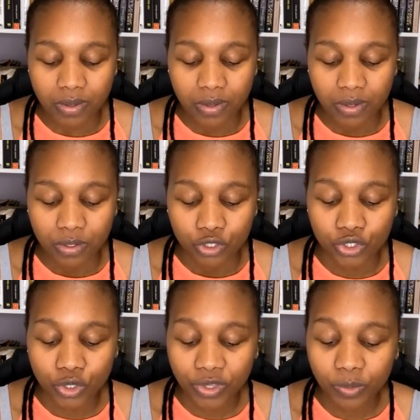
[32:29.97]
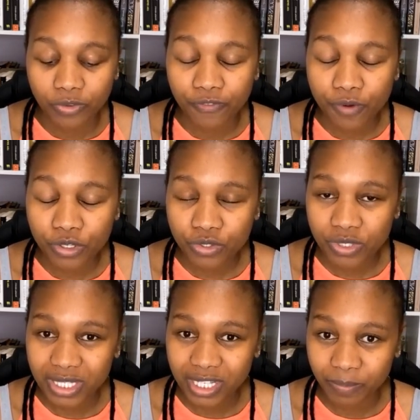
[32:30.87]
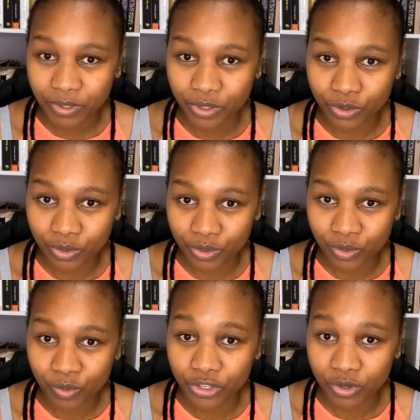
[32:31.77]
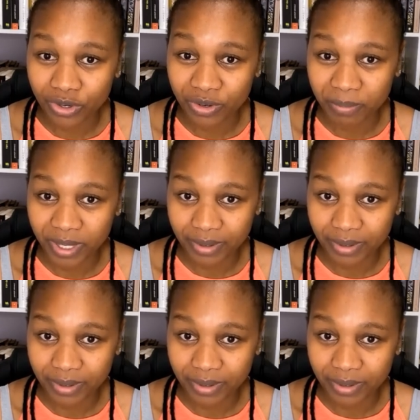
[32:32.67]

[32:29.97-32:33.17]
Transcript: So they will force to sleep with you when you're on your period.